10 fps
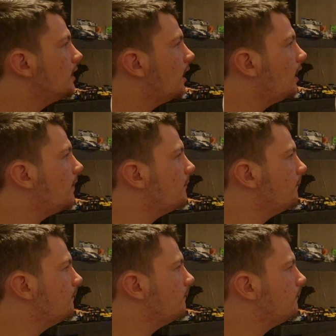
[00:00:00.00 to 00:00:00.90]

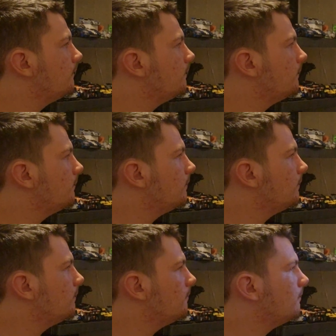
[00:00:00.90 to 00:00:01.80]

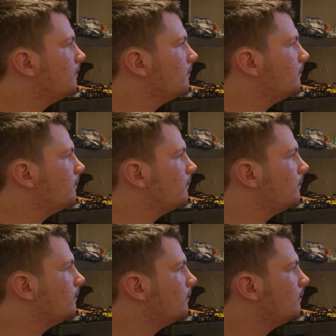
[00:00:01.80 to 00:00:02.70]

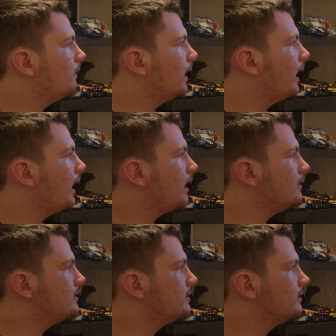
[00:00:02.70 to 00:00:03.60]
And,